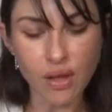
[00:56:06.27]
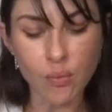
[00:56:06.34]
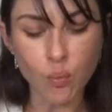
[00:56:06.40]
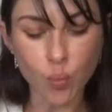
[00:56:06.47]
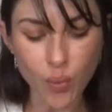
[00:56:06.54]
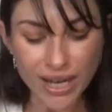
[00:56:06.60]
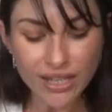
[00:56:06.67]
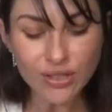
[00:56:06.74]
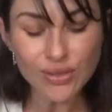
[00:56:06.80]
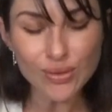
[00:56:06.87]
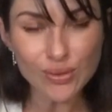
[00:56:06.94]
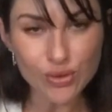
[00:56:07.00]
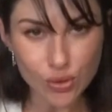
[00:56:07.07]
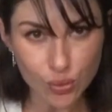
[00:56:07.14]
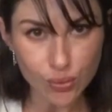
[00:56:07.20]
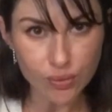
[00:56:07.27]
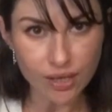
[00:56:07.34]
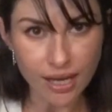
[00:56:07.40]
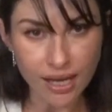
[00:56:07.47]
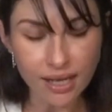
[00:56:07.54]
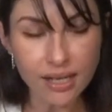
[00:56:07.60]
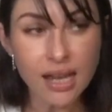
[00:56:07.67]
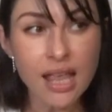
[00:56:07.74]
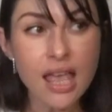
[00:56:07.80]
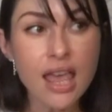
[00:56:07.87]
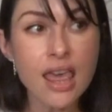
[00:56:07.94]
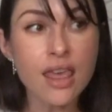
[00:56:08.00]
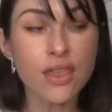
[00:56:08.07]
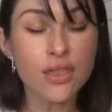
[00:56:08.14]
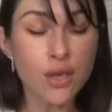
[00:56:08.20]
And when you do that,
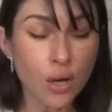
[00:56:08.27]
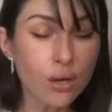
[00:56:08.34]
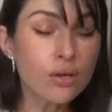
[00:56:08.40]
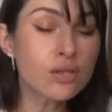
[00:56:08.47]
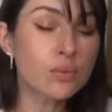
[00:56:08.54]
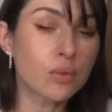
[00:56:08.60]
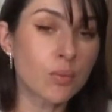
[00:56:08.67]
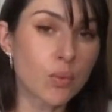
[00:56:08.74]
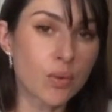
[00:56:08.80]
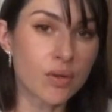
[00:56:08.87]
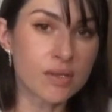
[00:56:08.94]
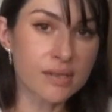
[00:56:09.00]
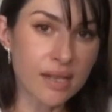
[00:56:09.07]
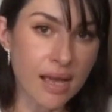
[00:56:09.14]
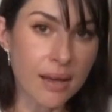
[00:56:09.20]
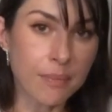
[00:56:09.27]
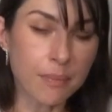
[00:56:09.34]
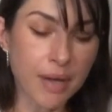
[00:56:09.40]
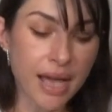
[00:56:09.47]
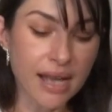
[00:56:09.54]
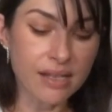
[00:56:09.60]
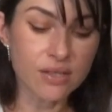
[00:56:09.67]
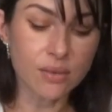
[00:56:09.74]
those rewards come back.